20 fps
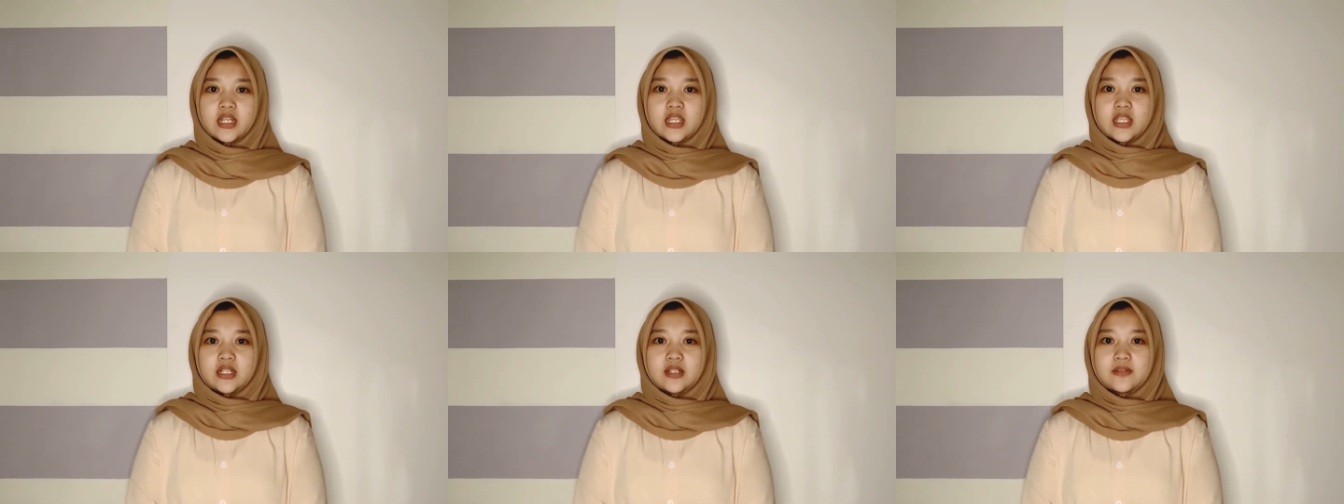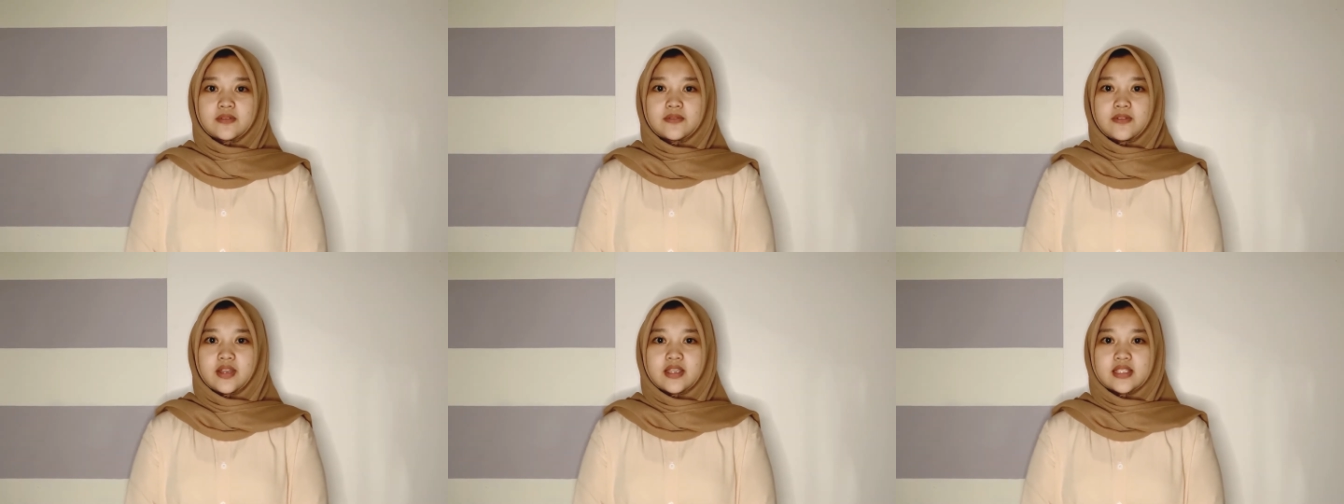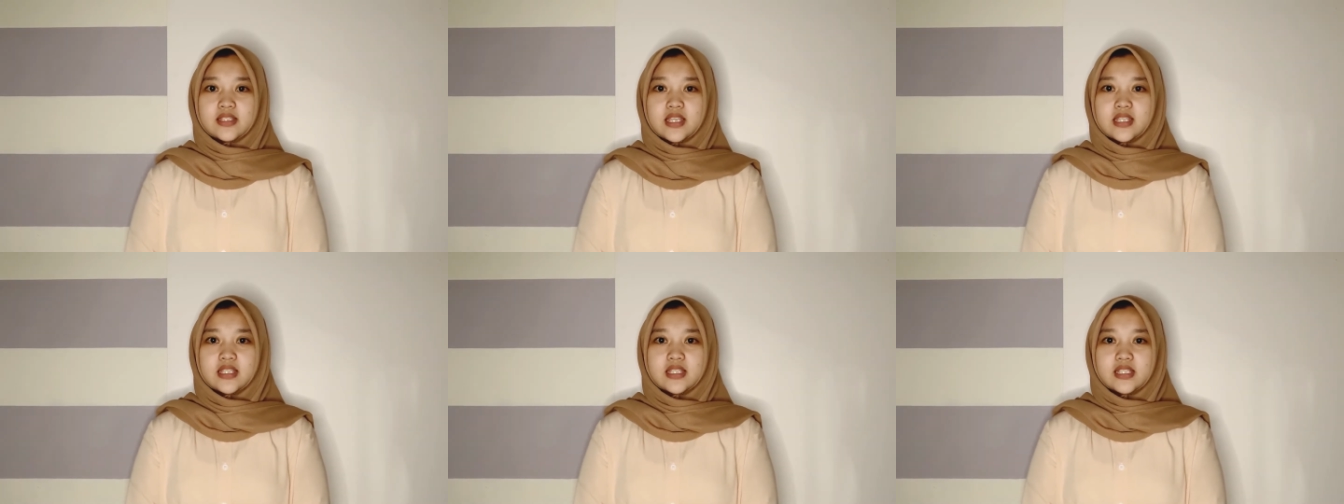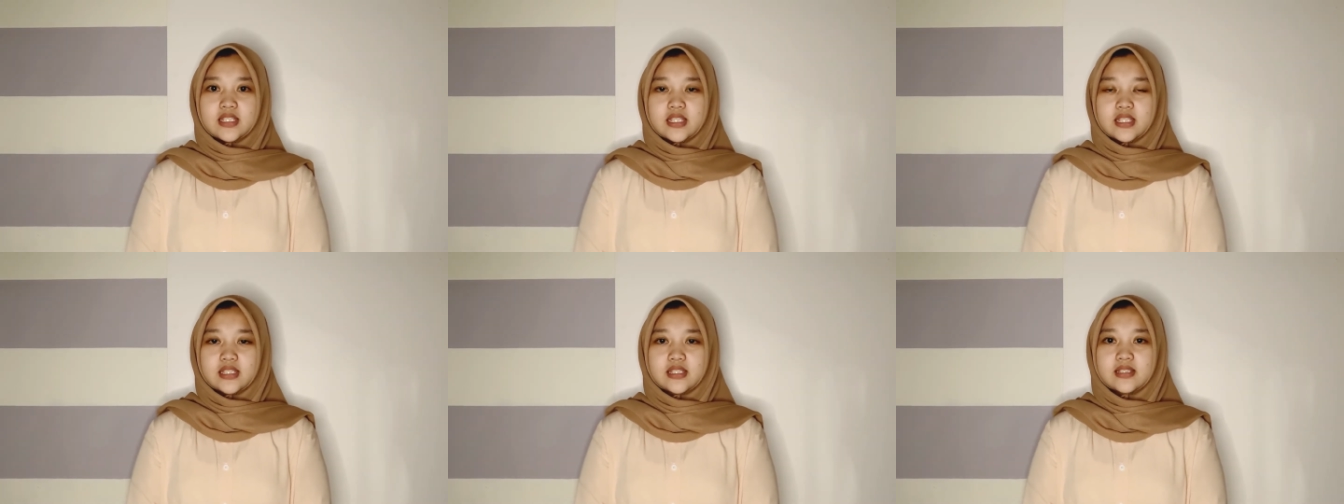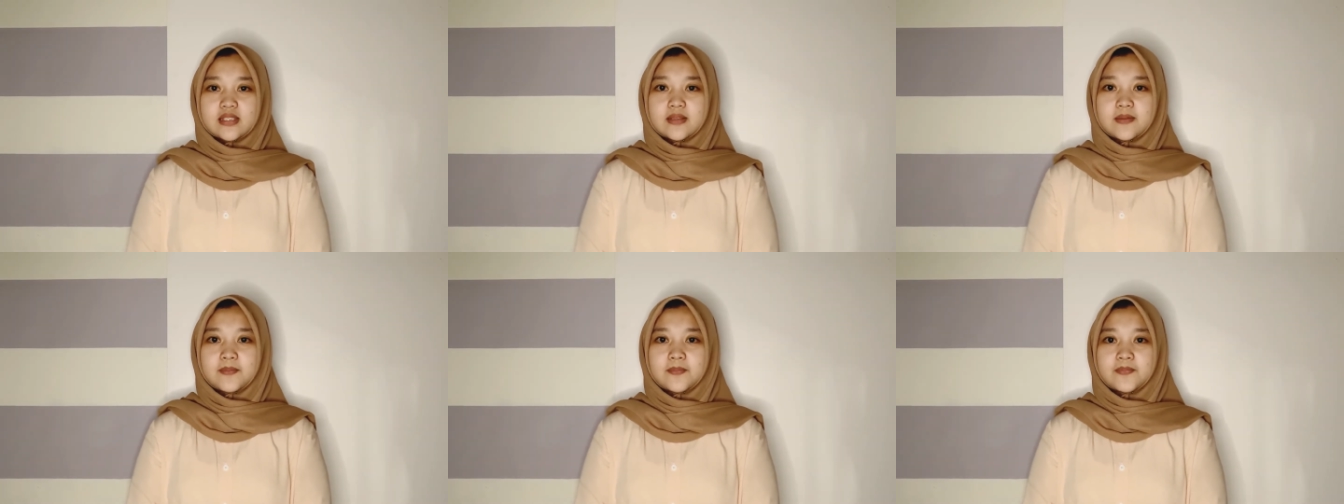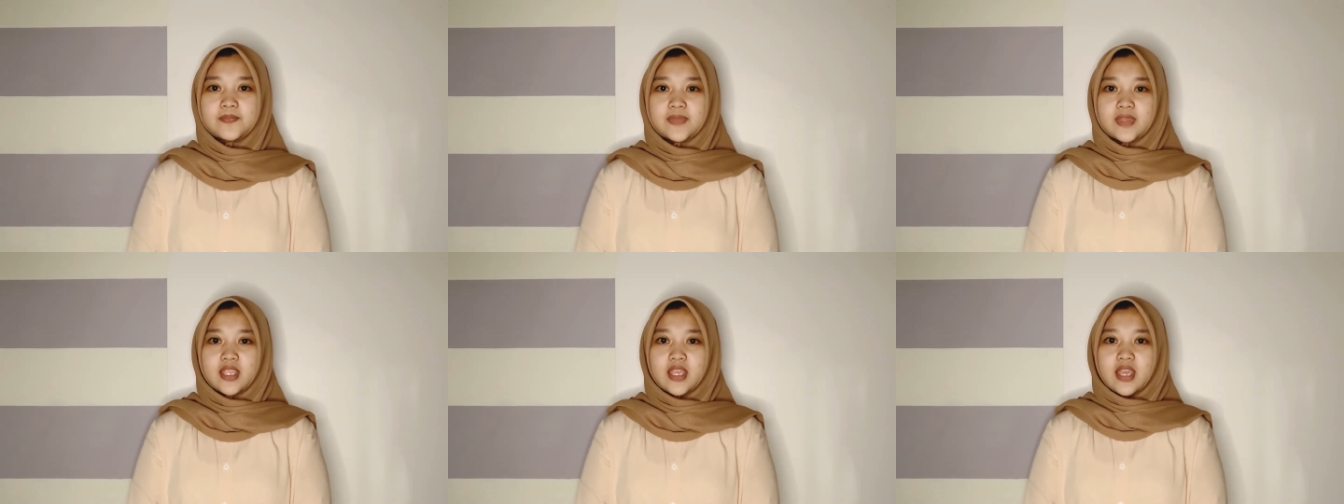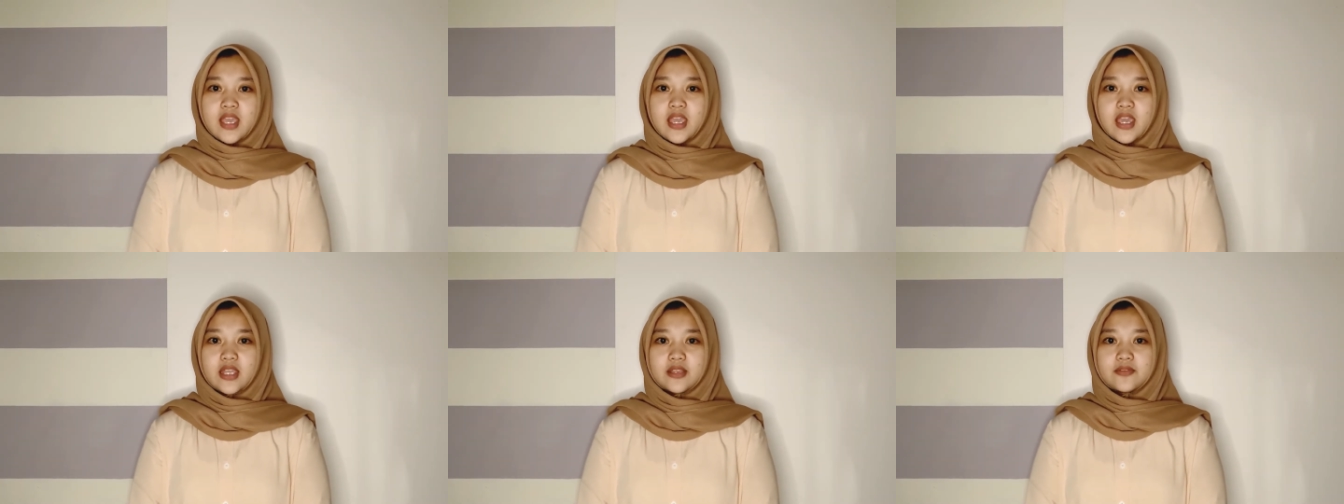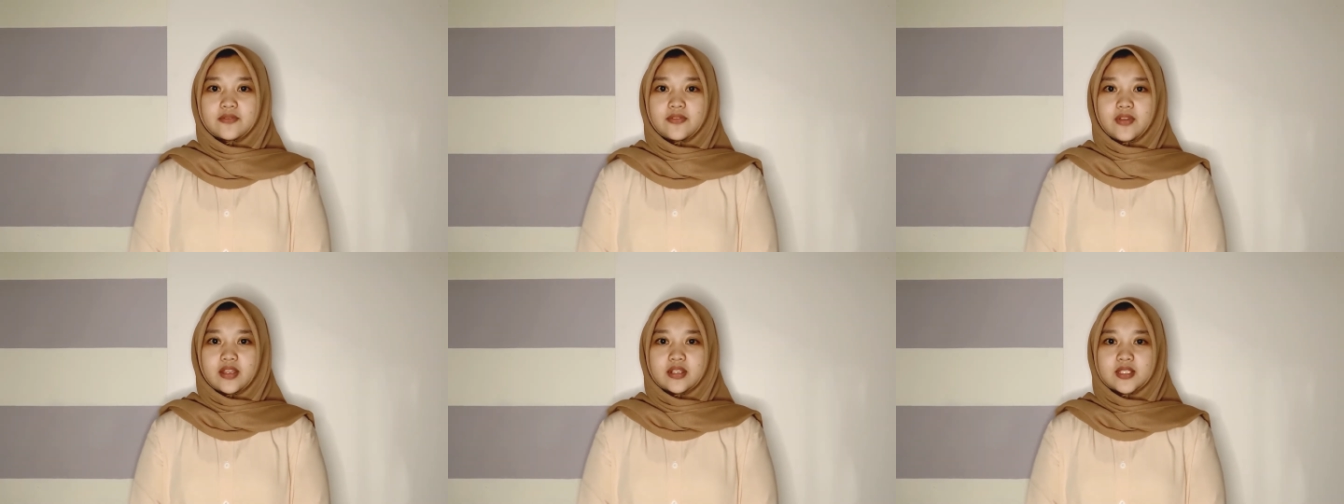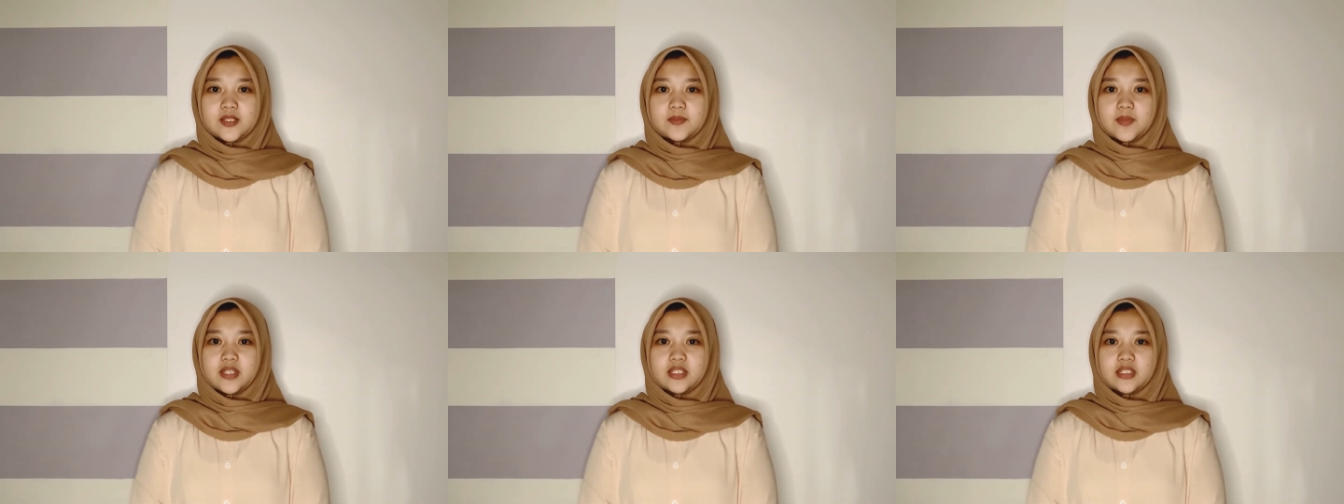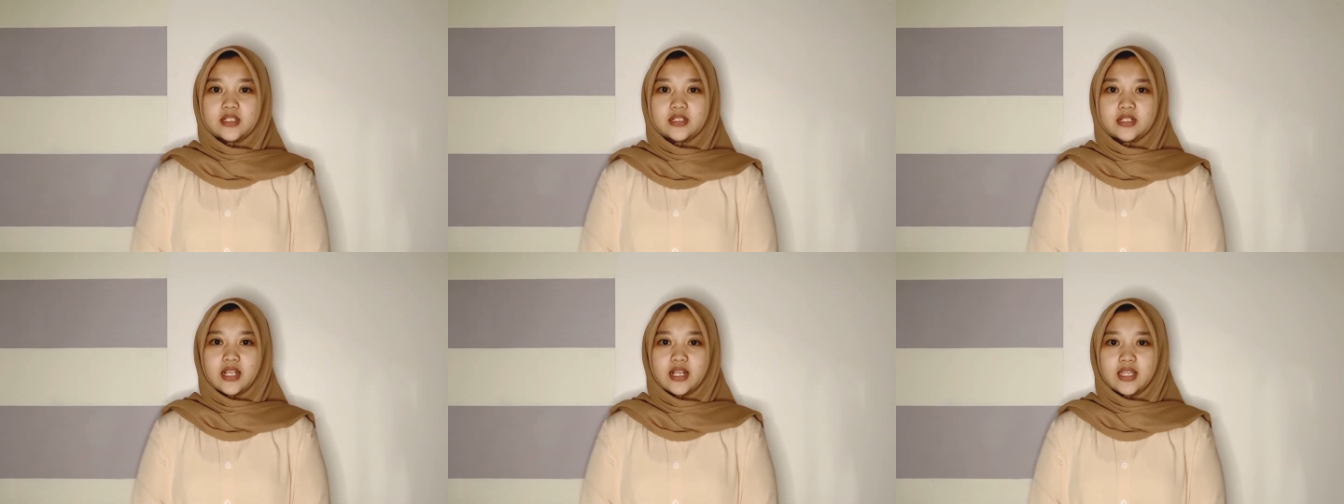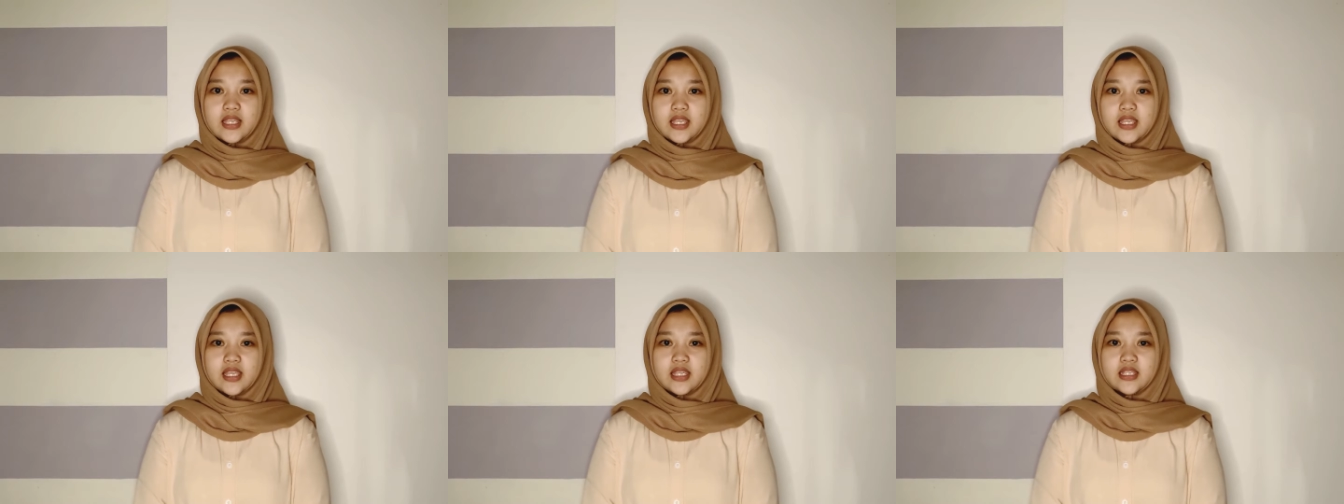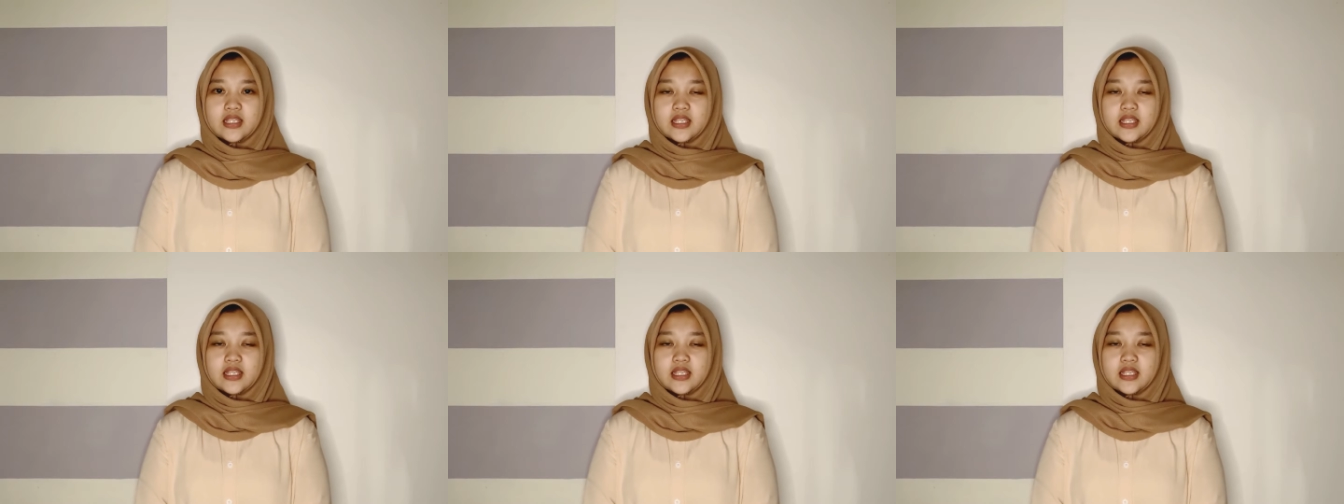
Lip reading: deficiencies, advanced maternal age,